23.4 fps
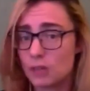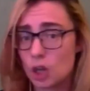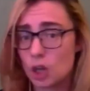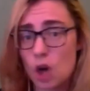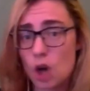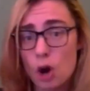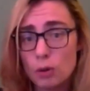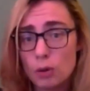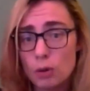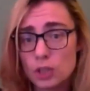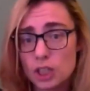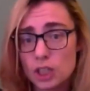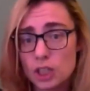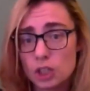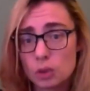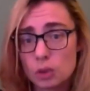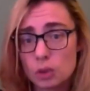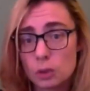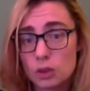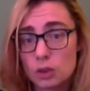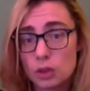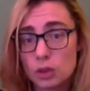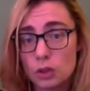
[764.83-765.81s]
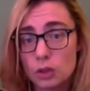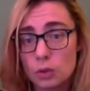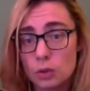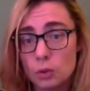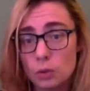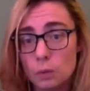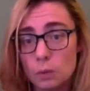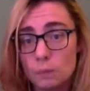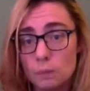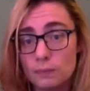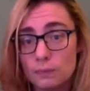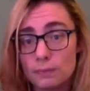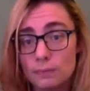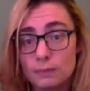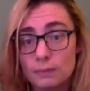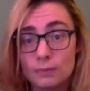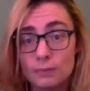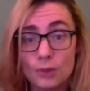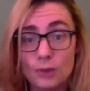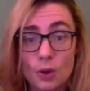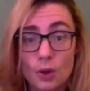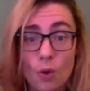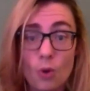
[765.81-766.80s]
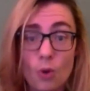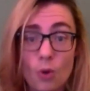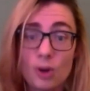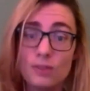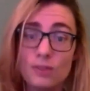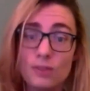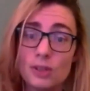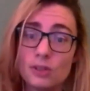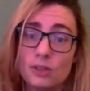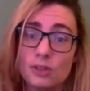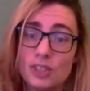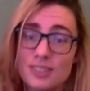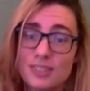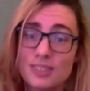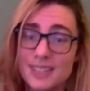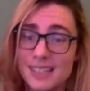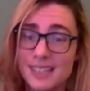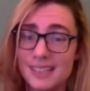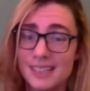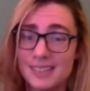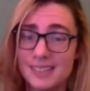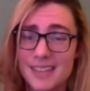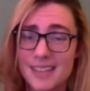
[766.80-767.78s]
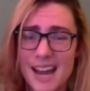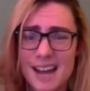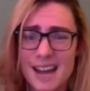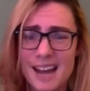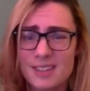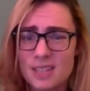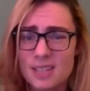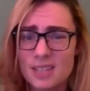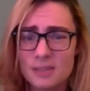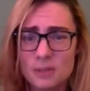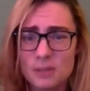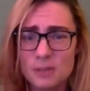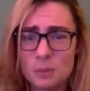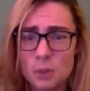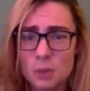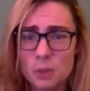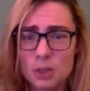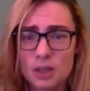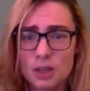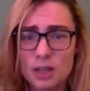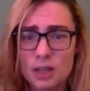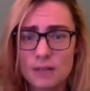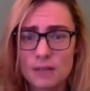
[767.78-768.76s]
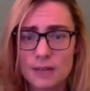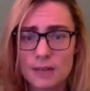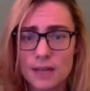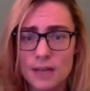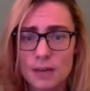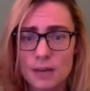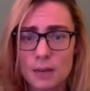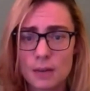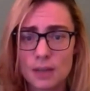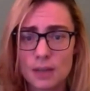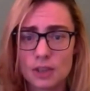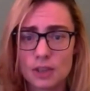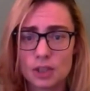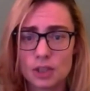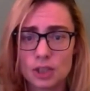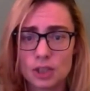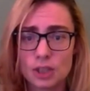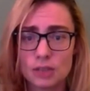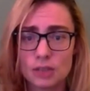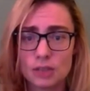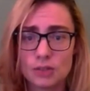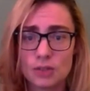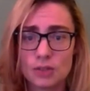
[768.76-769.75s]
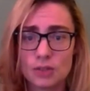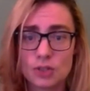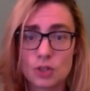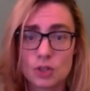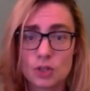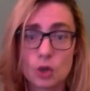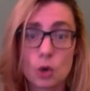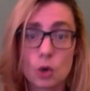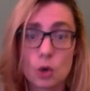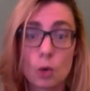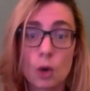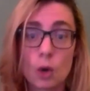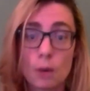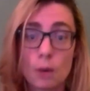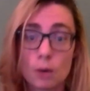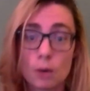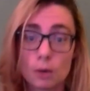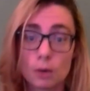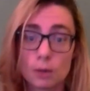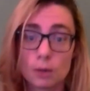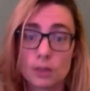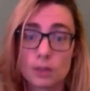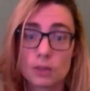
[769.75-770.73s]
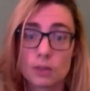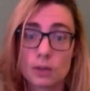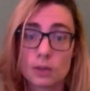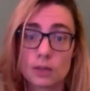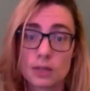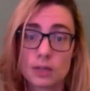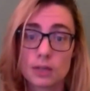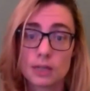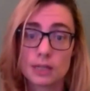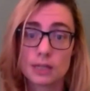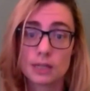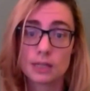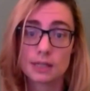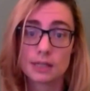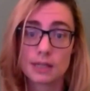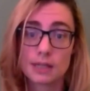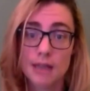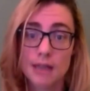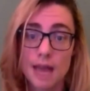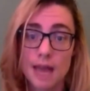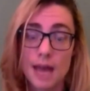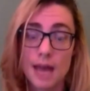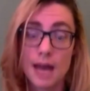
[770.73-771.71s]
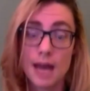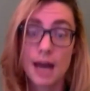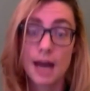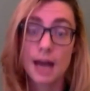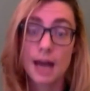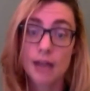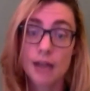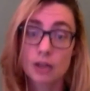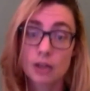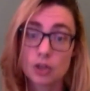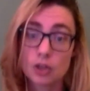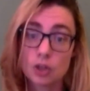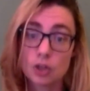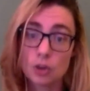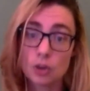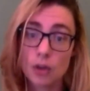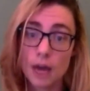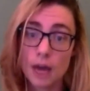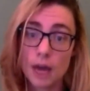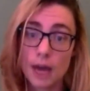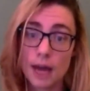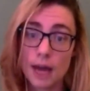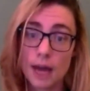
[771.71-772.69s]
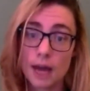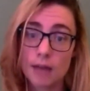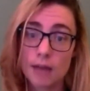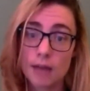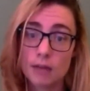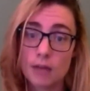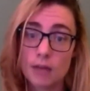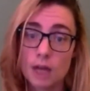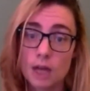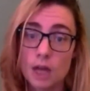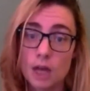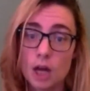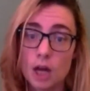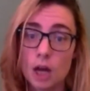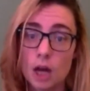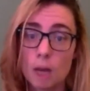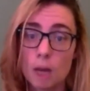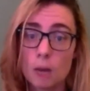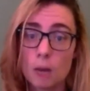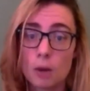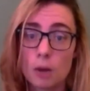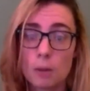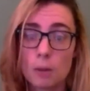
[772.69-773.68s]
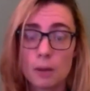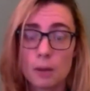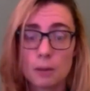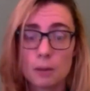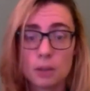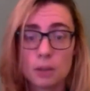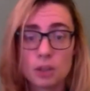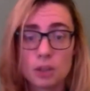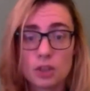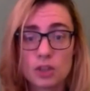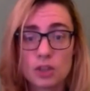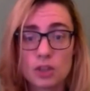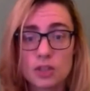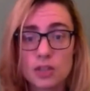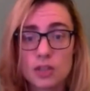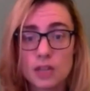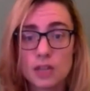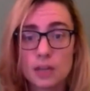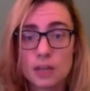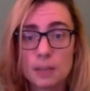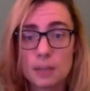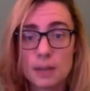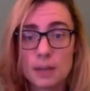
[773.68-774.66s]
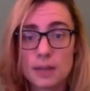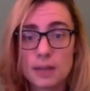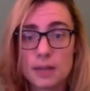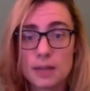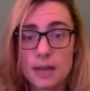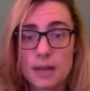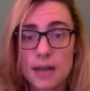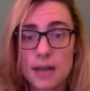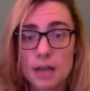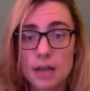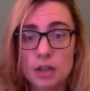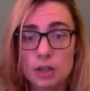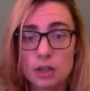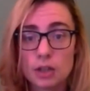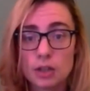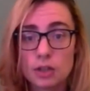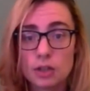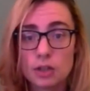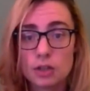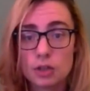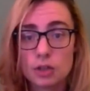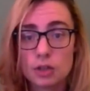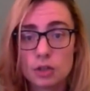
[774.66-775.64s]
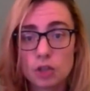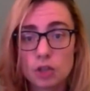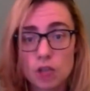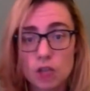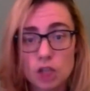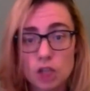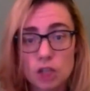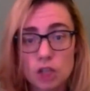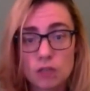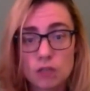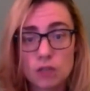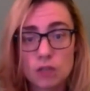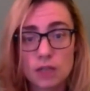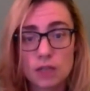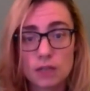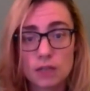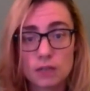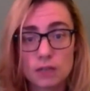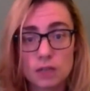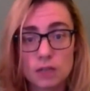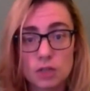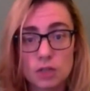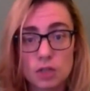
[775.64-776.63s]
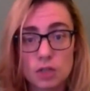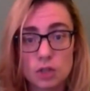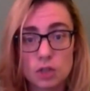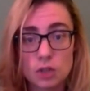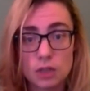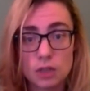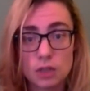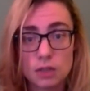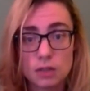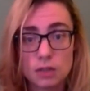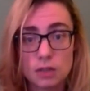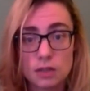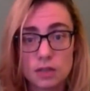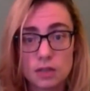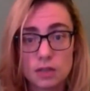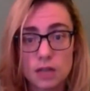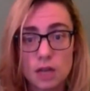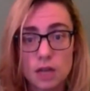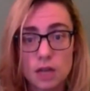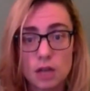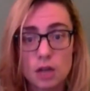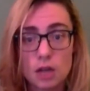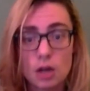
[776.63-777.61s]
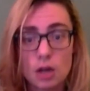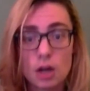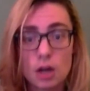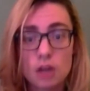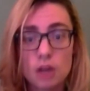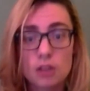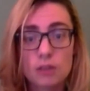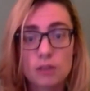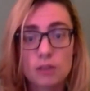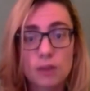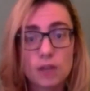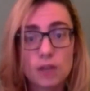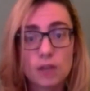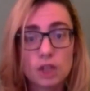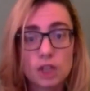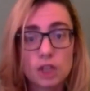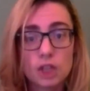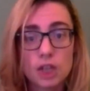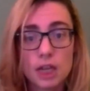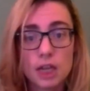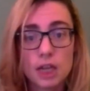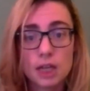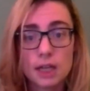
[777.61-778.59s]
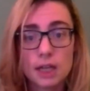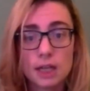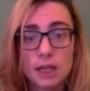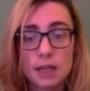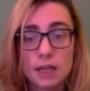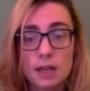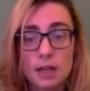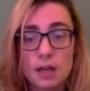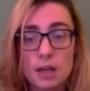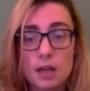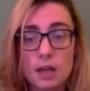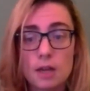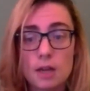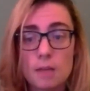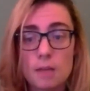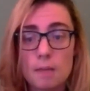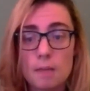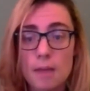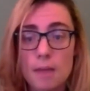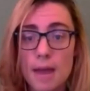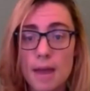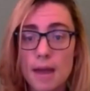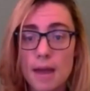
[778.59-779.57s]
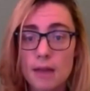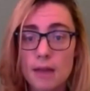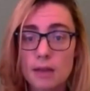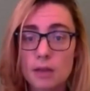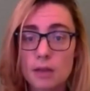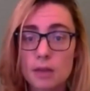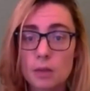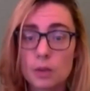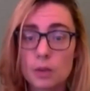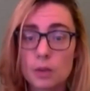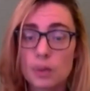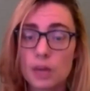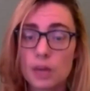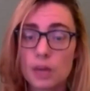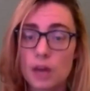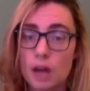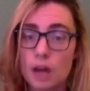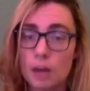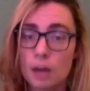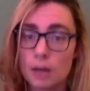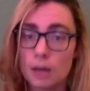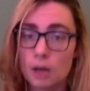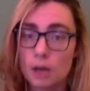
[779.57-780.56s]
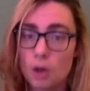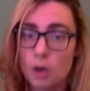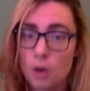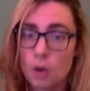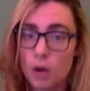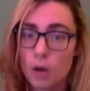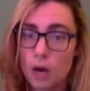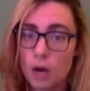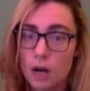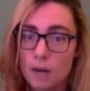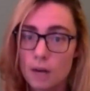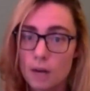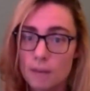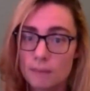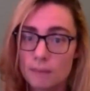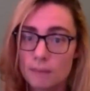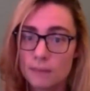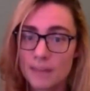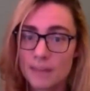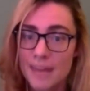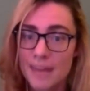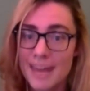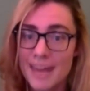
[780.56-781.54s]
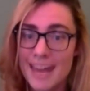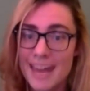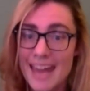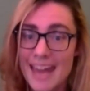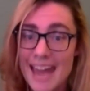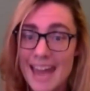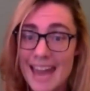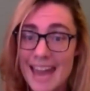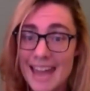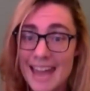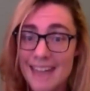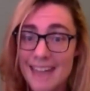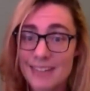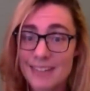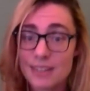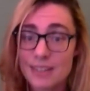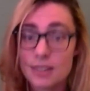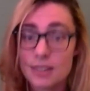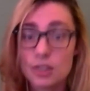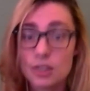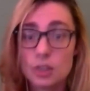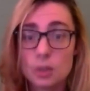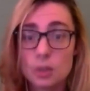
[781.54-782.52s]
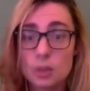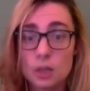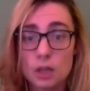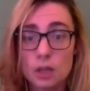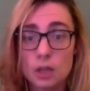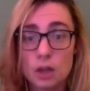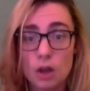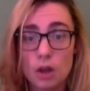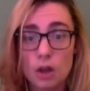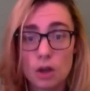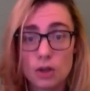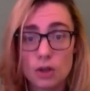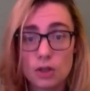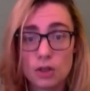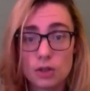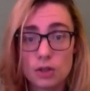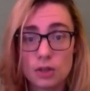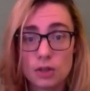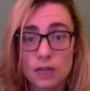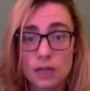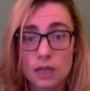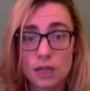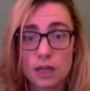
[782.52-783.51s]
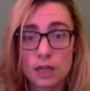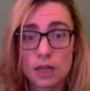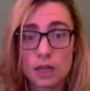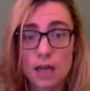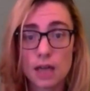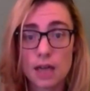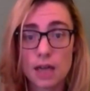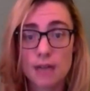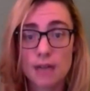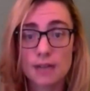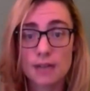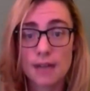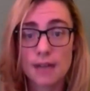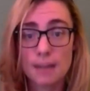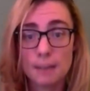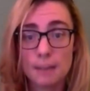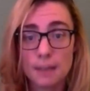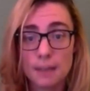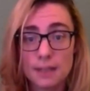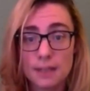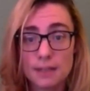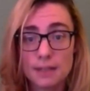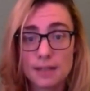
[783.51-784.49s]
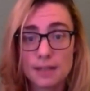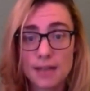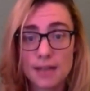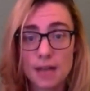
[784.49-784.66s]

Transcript: co-teach with you, or if you just need to ask a few more clarifying questions or want more resources. I do have a book published this year by the National Association for Gifted Students called Differentiating Math with the Common Core. And you can also get a template to